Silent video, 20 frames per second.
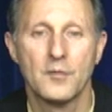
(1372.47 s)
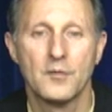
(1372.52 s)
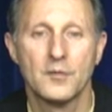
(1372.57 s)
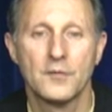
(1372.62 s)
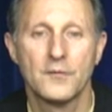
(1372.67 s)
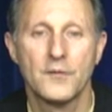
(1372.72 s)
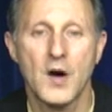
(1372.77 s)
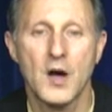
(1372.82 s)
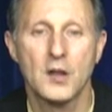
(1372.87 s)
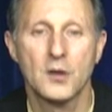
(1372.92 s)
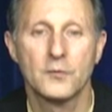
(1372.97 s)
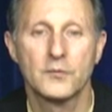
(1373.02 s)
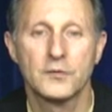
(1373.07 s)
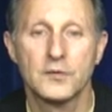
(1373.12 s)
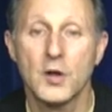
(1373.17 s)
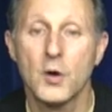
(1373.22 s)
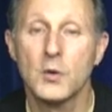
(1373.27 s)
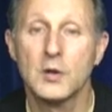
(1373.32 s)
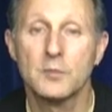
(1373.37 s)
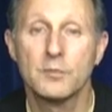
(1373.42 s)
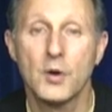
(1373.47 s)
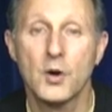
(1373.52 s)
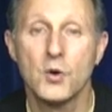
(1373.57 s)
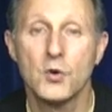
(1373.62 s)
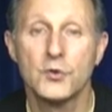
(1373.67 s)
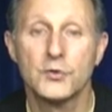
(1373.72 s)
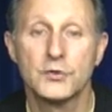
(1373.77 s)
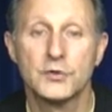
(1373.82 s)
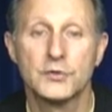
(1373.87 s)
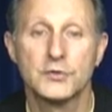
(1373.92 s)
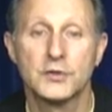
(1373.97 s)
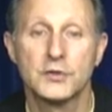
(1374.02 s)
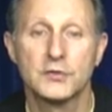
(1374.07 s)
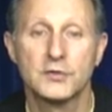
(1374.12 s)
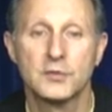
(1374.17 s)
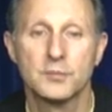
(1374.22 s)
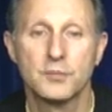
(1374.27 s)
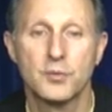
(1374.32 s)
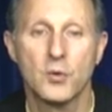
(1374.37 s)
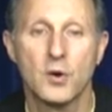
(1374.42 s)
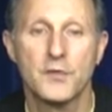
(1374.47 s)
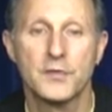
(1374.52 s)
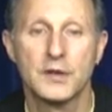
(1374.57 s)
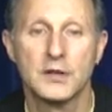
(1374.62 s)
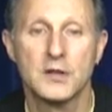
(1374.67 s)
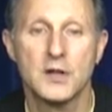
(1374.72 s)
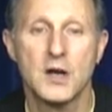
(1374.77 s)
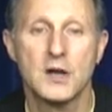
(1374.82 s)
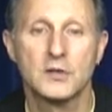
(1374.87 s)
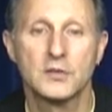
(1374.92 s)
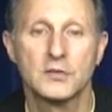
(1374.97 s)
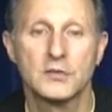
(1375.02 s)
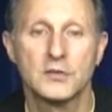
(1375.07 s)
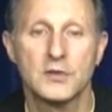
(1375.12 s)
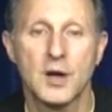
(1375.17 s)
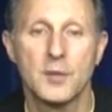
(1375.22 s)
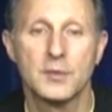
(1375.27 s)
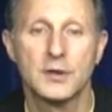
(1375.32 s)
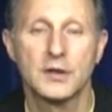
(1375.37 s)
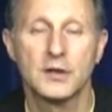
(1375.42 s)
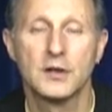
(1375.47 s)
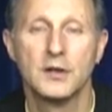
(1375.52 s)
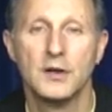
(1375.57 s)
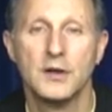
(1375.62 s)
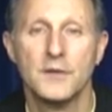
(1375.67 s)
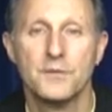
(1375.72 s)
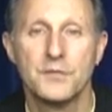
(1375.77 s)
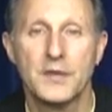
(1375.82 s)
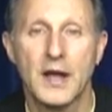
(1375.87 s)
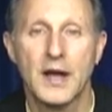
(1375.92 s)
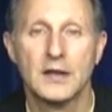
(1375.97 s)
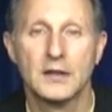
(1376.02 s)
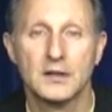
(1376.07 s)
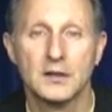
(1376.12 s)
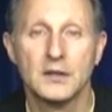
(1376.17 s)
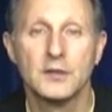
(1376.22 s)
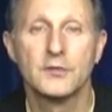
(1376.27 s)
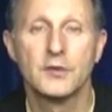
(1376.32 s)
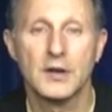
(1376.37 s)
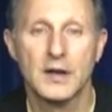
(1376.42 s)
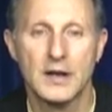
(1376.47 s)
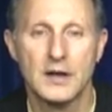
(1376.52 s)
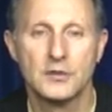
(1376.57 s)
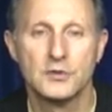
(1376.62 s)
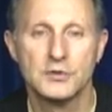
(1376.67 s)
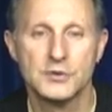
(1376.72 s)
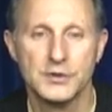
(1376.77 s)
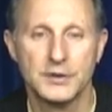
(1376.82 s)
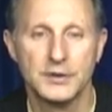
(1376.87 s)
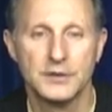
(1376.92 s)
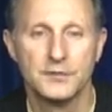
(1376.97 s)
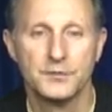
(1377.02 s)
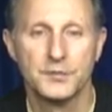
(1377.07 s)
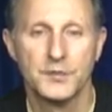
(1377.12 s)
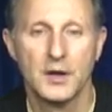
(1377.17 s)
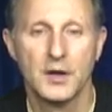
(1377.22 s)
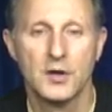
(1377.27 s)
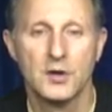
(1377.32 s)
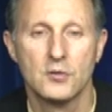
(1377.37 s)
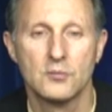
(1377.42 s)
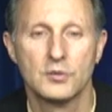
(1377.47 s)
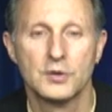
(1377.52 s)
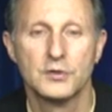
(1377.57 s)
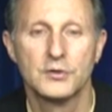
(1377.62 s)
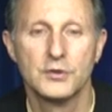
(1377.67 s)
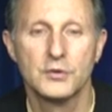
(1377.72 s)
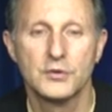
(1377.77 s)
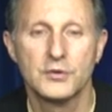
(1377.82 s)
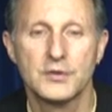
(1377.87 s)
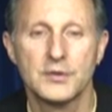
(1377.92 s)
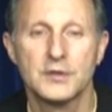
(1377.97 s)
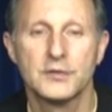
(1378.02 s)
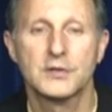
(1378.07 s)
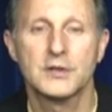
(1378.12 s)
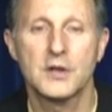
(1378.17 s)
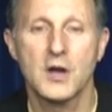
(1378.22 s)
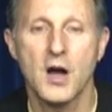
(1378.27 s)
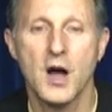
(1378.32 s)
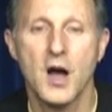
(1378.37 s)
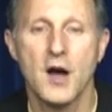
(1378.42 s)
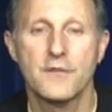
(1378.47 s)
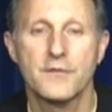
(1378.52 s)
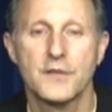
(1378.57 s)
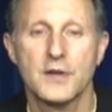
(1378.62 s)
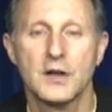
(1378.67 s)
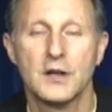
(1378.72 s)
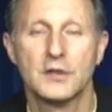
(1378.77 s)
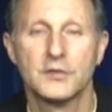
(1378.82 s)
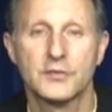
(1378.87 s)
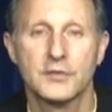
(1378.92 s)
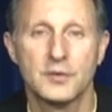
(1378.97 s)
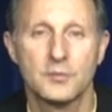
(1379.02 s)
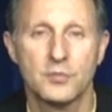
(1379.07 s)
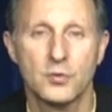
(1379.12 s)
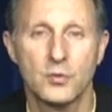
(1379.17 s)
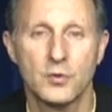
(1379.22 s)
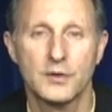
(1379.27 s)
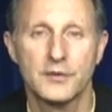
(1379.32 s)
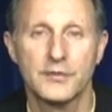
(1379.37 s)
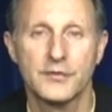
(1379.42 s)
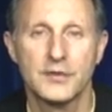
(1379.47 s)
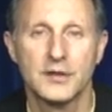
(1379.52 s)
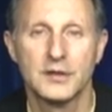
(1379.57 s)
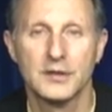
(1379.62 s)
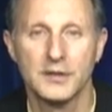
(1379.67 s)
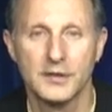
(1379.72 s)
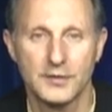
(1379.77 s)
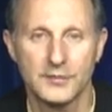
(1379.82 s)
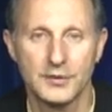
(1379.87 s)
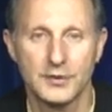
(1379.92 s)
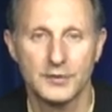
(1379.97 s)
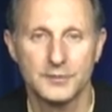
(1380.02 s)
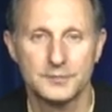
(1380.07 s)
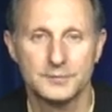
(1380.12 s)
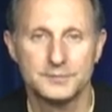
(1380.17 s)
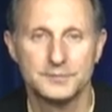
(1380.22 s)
Follow flowing poses to support the lung, stomach, and liver energy. Reduces kapha and supports the liver.